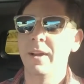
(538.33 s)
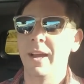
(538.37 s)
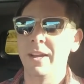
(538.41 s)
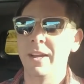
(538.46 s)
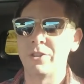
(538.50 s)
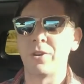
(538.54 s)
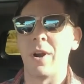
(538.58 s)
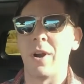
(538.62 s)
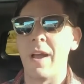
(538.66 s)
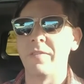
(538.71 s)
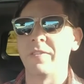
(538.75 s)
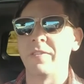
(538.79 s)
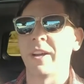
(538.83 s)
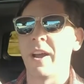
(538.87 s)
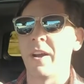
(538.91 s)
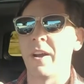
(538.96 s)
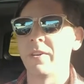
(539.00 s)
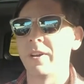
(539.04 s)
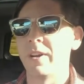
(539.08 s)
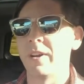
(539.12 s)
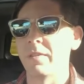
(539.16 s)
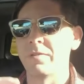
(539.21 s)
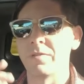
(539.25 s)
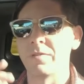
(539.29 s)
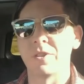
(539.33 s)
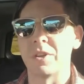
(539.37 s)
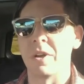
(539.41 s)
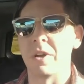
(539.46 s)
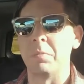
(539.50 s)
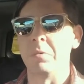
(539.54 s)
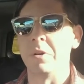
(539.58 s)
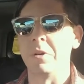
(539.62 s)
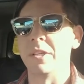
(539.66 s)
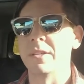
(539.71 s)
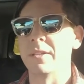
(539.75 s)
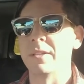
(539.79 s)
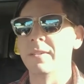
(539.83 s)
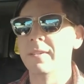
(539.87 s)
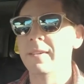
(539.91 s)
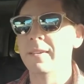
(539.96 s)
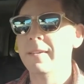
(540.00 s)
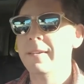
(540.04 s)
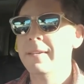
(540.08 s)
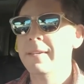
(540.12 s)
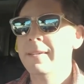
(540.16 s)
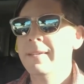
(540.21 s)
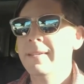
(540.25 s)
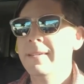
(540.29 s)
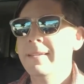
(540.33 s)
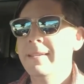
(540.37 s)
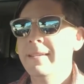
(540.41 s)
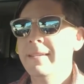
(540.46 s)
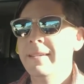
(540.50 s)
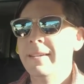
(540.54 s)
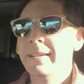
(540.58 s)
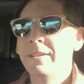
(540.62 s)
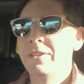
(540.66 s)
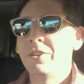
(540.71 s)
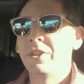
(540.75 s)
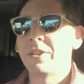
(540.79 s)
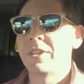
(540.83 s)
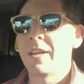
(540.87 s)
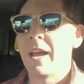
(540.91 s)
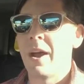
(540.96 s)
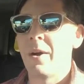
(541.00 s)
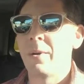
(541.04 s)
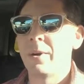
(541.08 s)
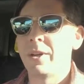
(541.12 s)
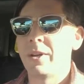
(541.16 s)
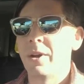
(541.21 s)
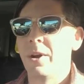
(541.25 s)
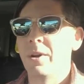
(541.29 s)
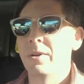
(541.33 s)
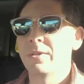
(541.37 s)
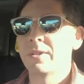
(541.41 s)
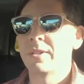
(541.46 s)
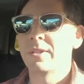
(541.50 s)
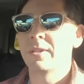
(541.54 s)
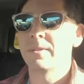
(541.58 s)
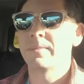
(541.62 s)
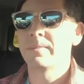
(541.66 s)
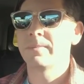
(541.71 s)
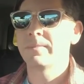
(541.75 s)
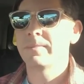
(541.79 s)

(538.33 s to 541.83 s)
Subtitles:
at driving out here for some reason. It's just how it goes.